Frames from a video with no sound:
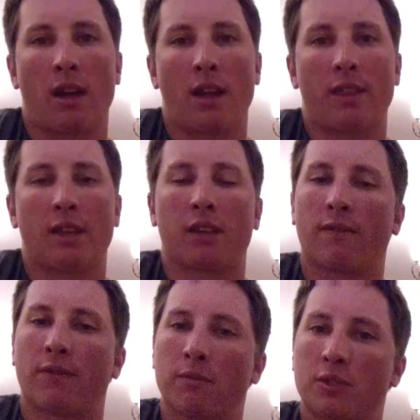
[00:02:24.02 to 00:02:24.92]
and
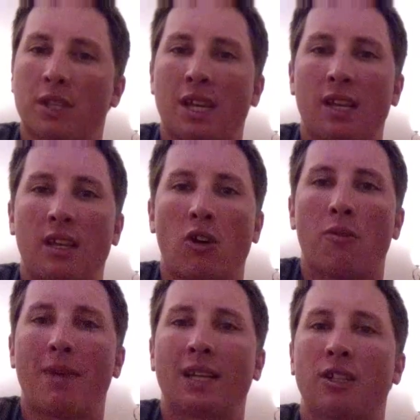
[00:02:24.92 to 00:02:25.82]
then from C
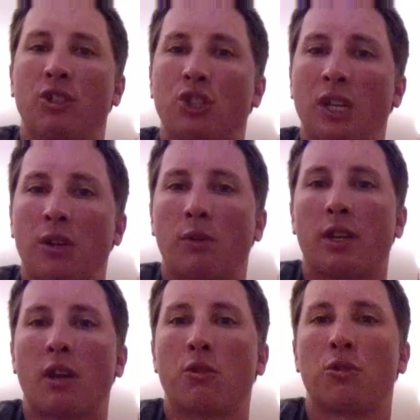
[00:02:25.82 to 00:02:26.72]
going back to G we
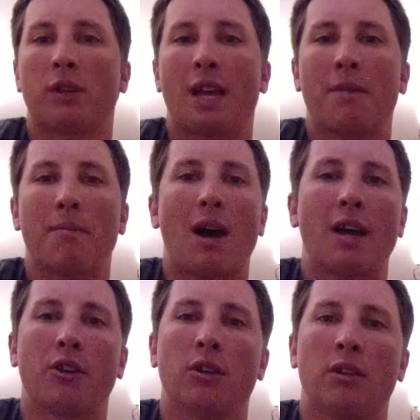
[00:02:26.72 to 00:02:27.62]
go to an A
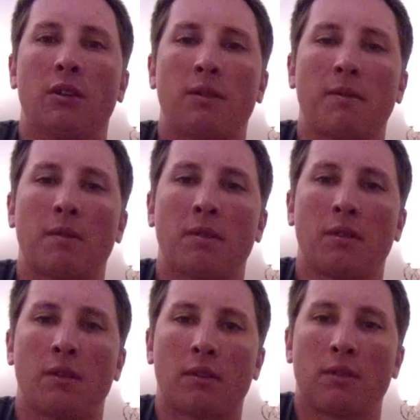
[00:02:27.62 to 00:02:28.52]
minor,
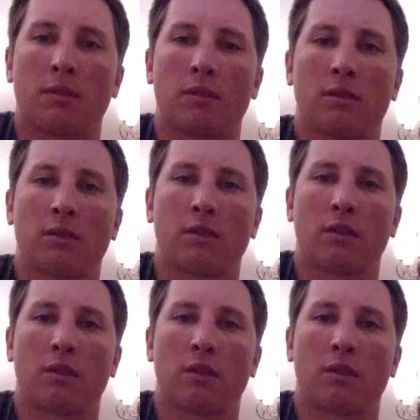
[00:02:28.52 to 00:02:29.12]
and